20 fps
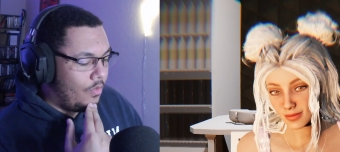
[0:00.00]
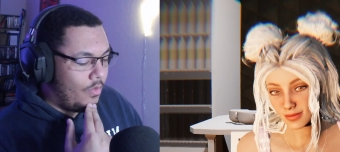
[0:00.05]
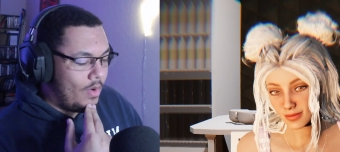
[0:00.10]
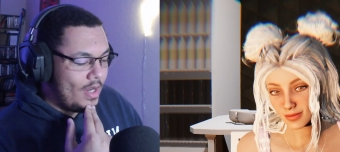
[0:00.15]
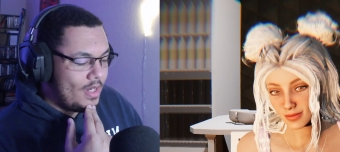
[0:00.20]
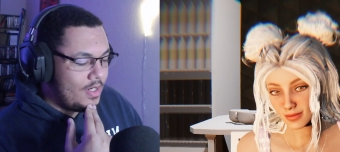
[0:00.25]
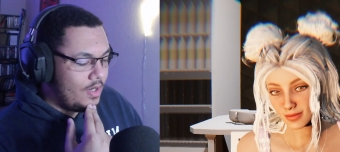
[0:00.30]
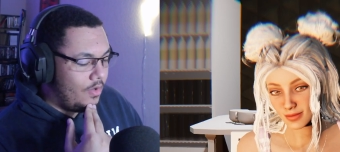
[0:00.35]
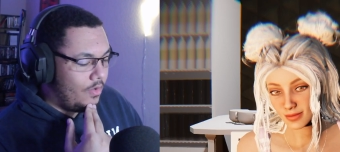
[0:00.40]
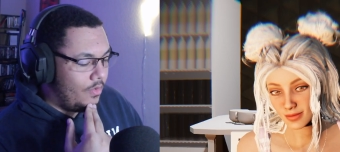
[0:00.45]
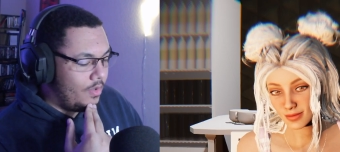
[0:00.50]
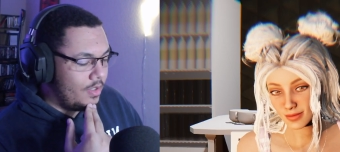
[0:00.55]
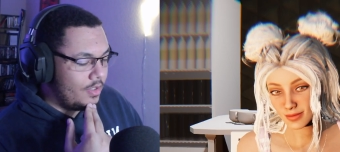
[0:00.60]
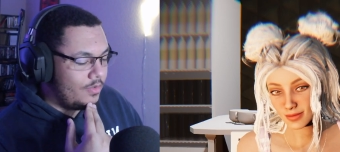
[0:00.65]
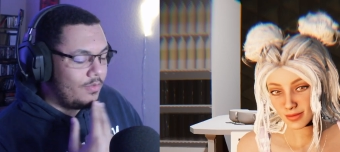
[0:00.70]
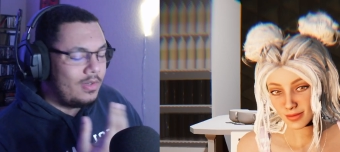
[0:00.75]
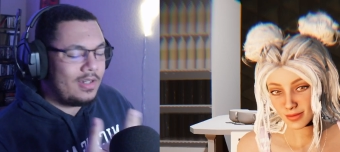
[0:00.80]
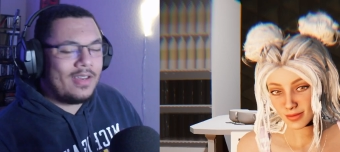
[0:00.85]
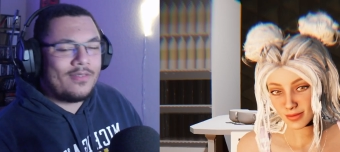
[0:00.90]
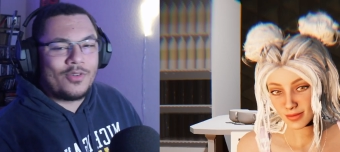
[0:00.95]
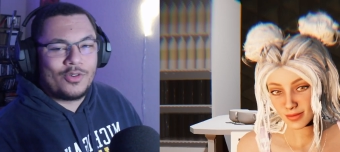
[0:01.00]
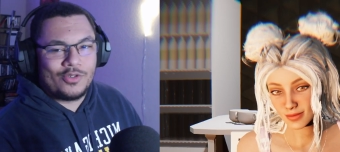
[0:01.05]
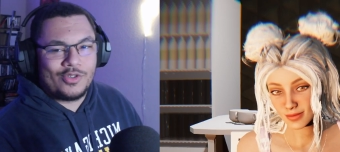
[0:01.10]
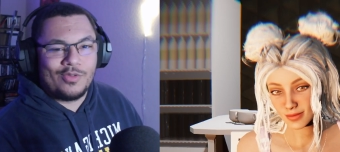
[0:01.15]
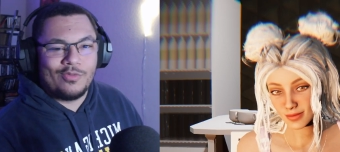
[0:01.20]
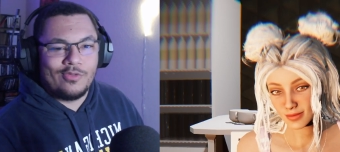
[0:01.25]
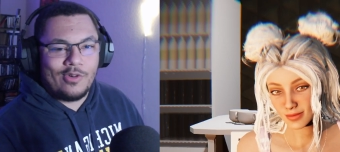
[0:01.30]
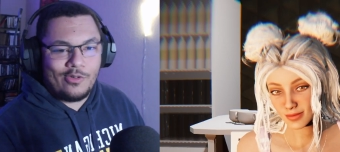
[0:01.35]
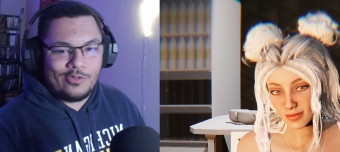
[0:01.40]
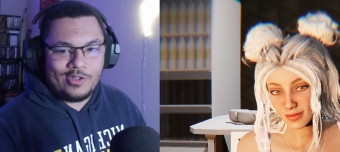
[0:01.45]
Speaker 1: One orange. We'll give her
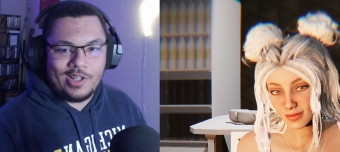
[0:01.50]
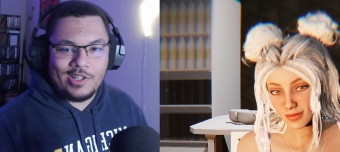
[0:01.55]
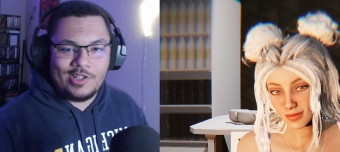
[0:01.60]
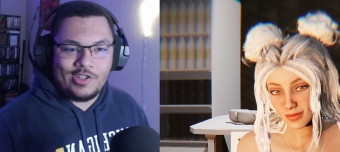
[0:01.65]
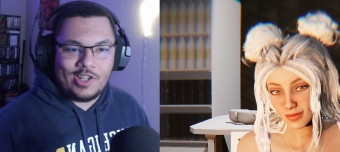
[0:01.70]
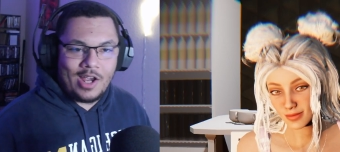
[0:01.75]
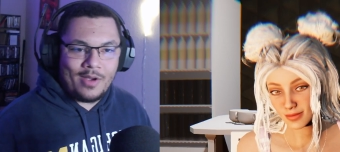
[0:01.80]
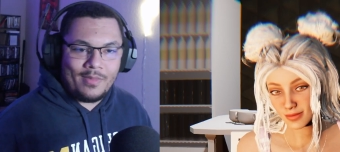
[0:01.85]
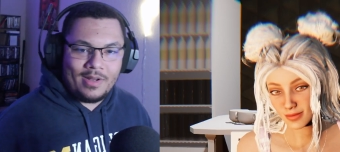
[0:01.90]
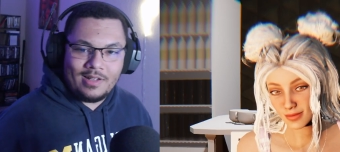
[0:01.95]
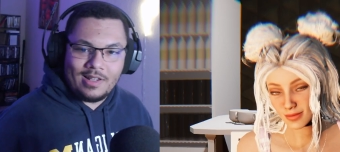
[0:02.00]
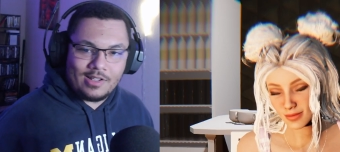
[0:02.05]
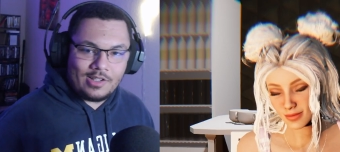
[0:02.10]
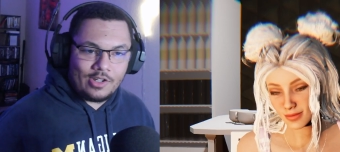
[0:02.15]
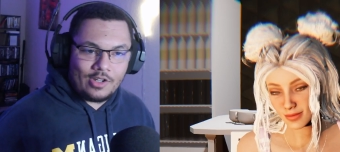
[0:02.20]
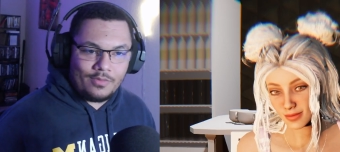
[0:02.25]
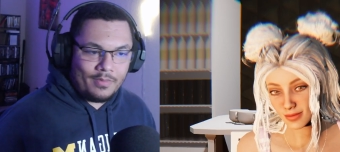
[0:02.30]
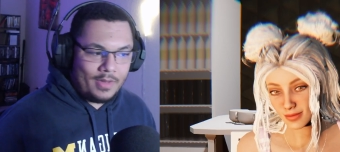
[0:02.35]
some roasted salmon. That's a good